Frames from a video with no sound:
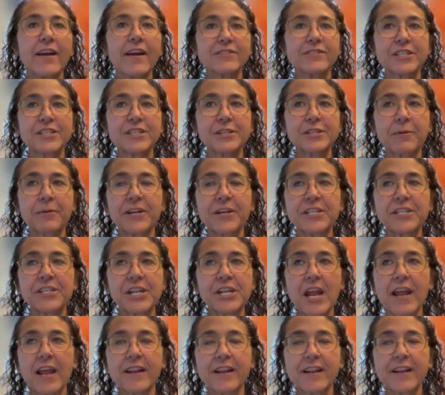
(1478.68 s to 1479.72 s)
just
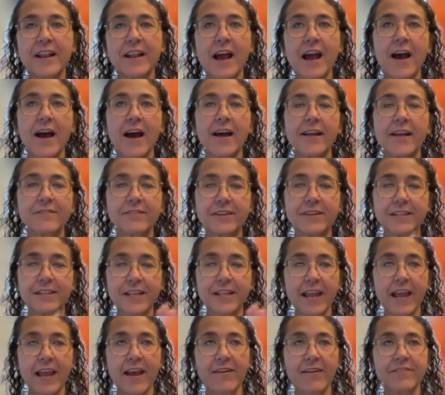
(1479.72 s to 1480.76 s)
appreciated not
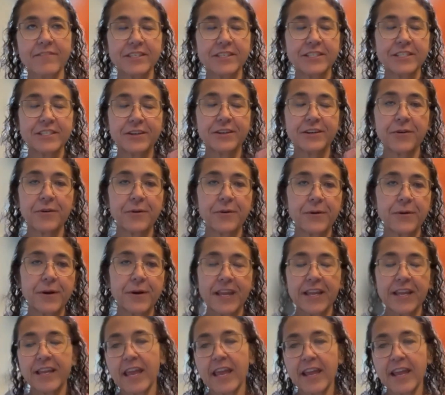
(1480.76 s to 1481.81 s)
really having to
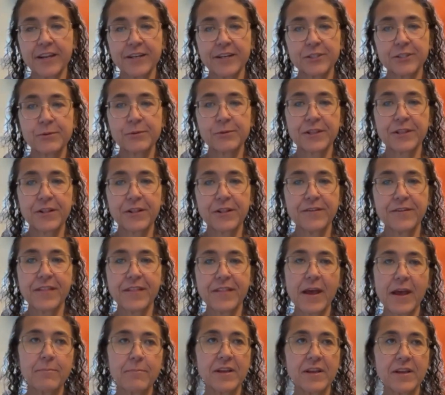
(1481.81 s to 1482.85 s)
engage with all of
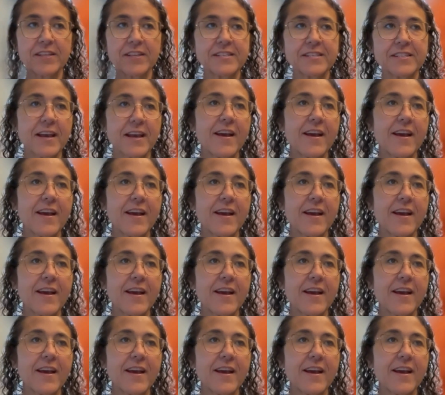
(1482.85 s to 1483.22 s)
that because,